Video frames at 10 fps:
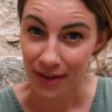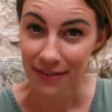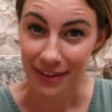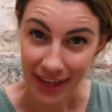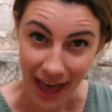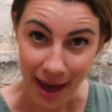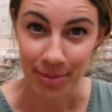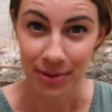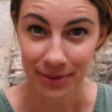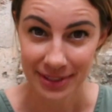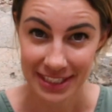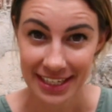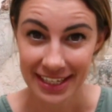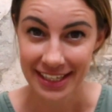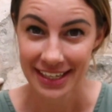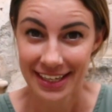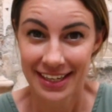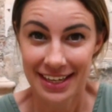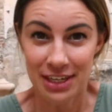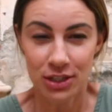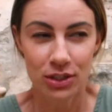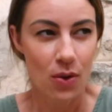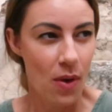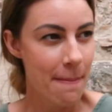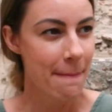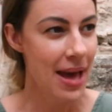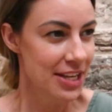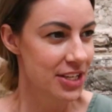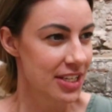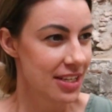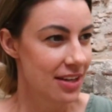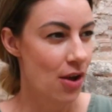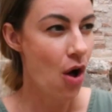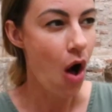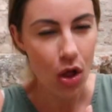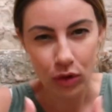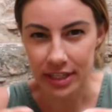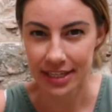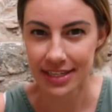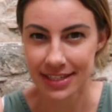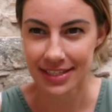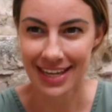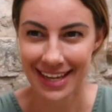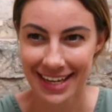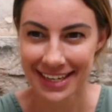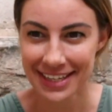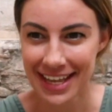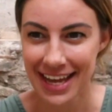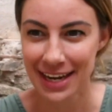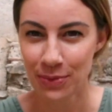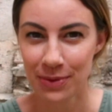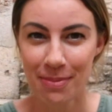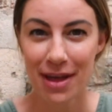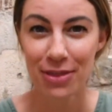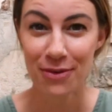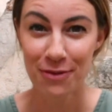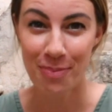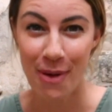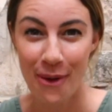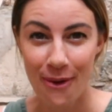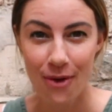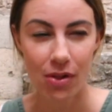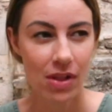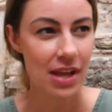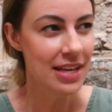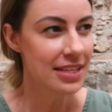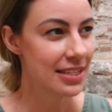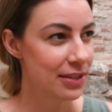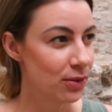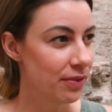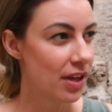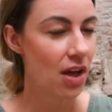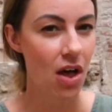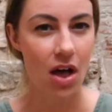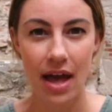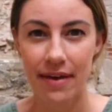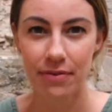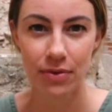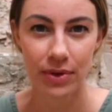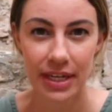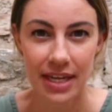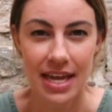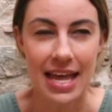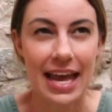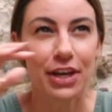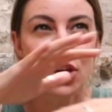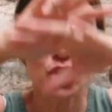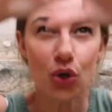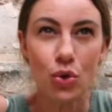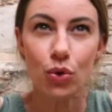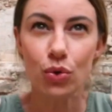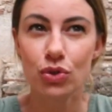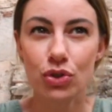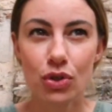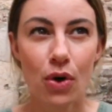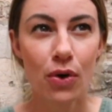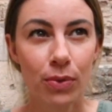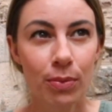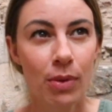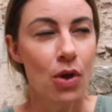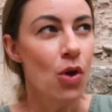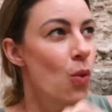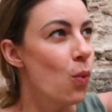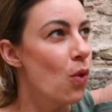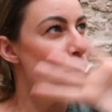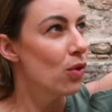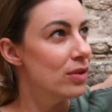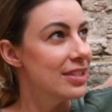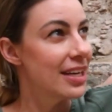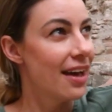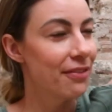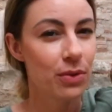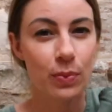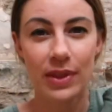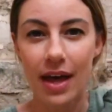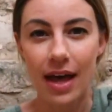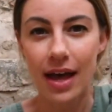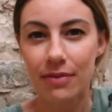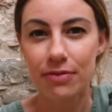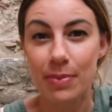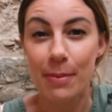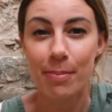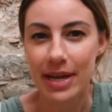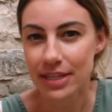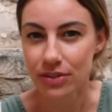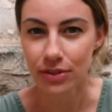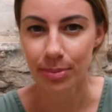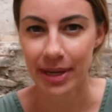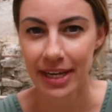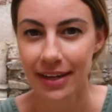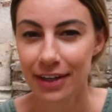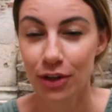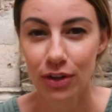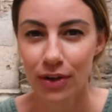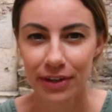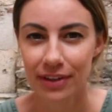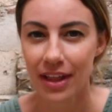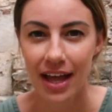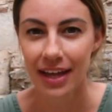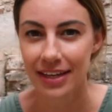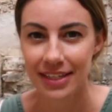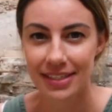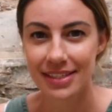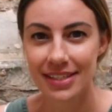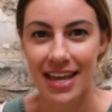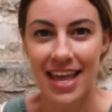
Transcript: of the capital city. So imagine altars inlaid with mother of pearl, silver, ivory, a huge dome, walls covered with art from the best European and colonial artists,